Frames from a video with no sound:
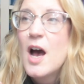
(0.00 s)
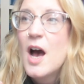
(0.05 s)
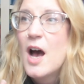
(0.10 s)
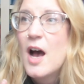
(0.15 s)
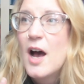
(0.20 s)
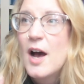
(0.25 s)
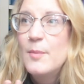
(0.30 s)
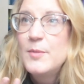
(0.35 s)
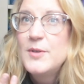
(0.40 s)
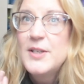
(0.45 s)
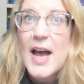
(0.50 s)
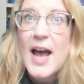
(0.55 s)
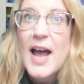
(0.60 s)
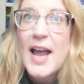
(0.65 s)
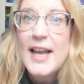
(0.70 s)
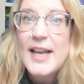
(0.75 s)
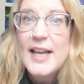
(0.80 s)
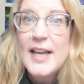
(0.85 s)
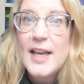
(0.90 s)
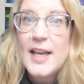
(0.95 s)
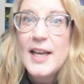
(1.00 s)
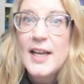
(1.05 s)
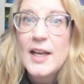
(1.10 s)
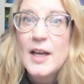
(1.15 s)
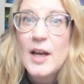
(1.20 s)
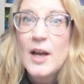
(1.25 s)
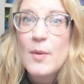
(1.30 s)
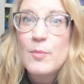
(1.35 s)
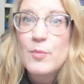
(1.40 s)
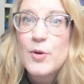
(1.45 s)

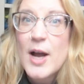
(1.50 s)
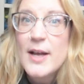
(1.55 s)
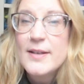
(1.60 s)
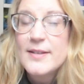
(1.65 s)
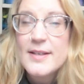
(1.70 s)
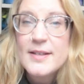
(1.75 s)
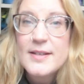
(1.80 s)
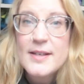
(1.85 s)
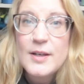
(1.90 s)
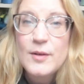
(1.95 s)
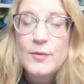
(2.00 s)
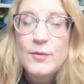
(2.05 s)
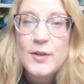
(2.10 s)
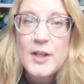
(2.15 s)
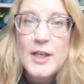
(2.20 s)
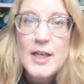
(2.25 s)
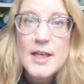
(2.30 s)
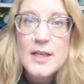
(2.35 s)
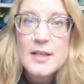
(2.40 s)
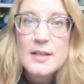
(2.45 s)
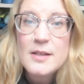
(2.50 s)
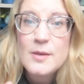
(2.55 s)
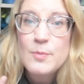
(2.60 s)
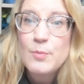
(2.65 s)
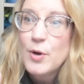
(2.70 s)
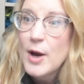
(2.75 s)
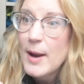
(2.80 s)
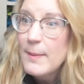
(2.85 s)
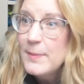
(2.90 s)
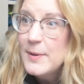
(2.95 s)
dyeing, processing fleece,
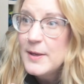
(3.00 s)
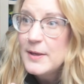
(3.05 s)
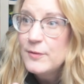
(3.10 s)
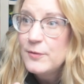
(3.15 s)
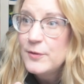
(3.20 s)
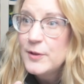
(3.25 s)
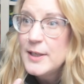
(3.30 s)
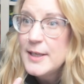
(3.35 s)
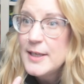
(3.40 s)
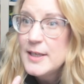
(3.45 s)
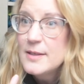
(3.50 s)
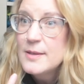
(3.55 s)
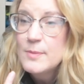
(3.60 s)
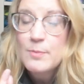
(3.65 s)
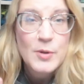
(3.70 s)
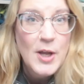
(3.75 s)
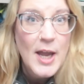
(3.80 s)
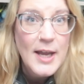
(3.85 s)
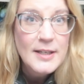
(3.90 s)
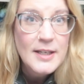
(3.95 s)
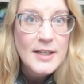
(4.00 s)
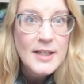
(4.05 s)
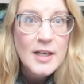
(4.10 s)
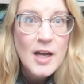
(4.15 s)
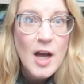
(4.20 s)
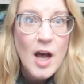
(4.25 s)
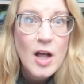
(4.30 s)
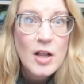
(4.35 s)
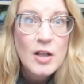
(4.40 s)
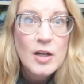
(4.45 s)
prepping fleece, blending
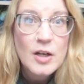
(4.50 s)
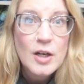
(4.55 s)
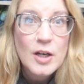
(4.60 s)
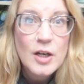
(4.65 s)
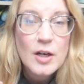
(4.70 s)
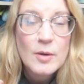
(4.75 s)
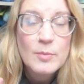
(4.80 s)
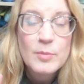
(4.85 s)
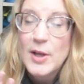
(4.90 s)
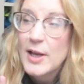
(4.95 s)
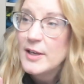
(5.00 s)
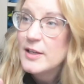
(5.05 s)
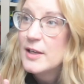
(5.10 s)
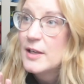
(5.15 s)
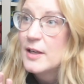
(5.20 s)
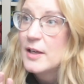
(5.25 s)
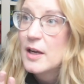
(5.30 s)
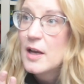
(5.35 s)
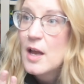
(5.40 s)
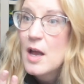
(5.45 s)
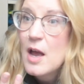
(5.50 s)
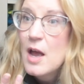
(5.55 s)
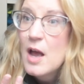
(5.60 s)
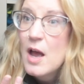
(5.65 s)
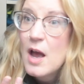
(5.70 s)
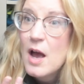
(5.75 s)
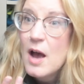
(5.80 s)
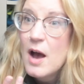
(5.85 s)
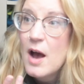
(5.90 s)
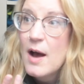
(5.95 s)
color, blending
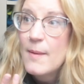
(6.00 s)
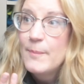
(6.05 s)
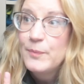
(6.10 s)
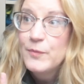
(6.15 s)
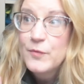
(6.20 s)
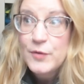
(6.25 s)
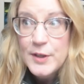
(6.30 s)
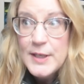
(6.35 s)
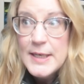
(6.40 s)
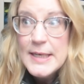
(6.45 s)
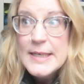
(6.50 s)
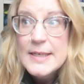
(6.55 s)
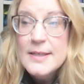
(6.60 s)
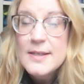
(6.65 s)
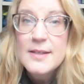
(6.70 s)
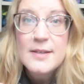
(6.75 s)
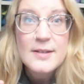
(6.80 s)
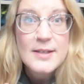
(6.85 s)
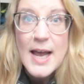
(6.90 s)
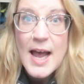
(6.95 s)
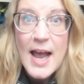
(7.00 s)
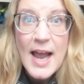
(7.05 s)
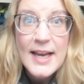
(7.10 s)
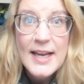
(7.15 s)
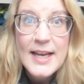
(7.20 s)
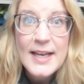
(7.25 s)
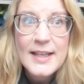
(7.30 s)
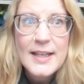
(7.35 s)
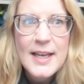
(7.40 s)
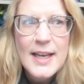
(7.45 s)
fleece,
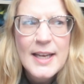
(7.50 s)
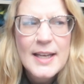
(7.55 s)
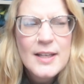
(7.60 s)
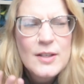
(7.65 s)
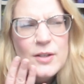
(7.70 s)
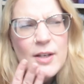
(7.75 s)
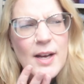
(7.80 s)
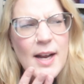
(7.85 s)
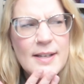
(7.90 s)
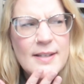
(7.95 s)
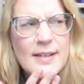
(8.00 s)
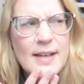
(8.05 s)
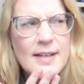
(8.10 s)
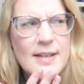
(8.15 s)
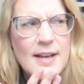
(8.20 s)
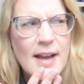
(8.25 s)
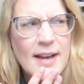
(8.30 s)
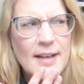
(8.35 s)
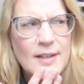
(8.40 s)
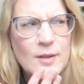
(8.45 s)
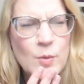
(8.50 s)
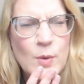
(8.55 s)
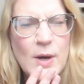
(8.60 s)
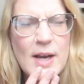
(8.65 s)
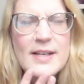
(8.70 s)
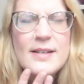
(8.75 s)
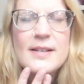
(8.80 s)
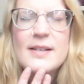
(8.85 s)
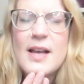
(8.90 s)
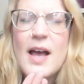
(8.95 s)
dyeing it. Did I say dyeing
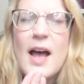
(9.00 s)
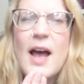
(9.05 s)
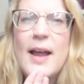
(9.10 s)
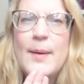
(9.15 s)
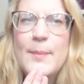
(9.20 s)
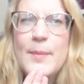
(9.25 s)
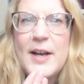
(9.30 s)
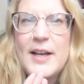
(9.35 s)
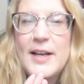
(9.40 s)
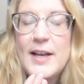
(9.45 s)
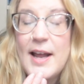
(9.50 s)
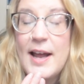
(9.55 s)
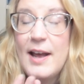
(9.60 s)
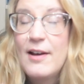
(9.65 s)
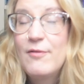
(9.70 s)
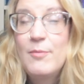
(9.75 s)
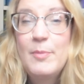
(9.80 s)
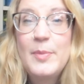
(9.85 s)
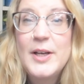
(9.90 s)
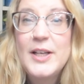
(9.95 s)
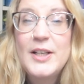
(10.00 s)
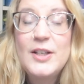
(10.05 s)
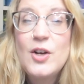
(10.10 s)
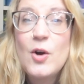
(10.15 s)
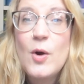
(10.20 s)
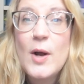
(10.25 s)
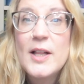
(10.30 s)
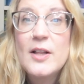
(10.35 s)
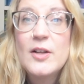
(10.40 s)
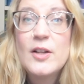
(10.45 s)
twice? I might have, but you
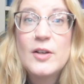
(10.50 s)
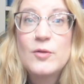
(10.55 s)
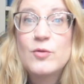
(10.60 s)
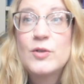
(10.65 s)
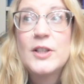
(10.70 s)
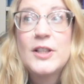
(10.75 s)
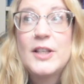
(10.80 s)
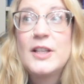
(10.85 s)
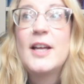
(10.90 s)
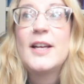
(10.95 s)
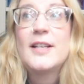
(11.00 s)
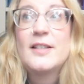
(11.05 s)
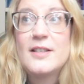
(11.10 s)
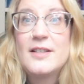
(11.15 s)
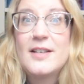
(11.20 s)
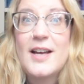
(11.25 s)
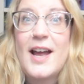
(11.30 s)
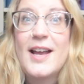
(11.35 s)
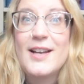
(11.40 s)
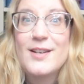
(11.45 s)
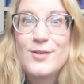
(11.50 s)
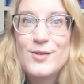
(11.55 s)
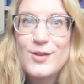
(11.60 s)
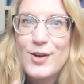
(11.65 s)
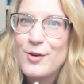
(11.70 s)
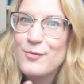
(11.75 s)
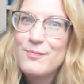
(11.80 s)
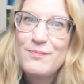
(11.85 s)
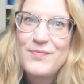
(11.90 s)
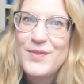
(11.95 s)
know, I really like to dye,
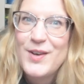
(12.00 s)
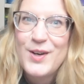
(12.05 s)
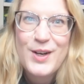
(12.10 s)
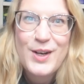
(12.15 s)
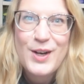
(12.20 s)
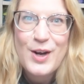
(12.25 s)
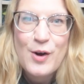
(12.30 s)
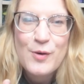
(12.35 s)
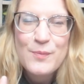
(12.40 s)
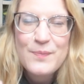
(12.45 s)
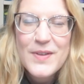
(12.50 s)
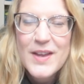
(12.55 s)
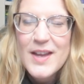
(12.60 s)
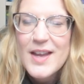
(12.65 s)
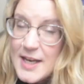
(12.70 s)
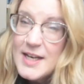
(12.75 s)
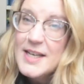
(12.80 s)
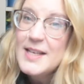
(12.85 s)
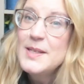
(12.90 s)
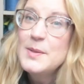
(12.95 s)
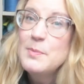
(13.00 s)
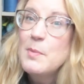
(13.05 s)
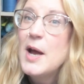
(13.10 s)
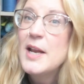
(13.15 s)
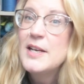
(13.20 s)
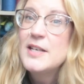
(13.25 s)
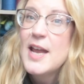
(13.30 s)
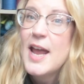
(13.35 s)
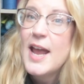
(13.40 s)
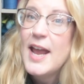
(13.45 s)
so there you go. It is
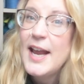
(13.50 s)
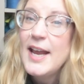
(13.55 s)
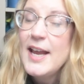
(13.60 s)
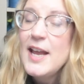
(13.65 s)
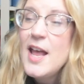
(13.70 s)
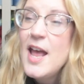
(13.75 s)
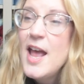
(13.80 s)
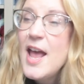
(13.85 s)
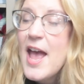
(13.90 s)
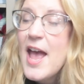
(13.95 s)
Monday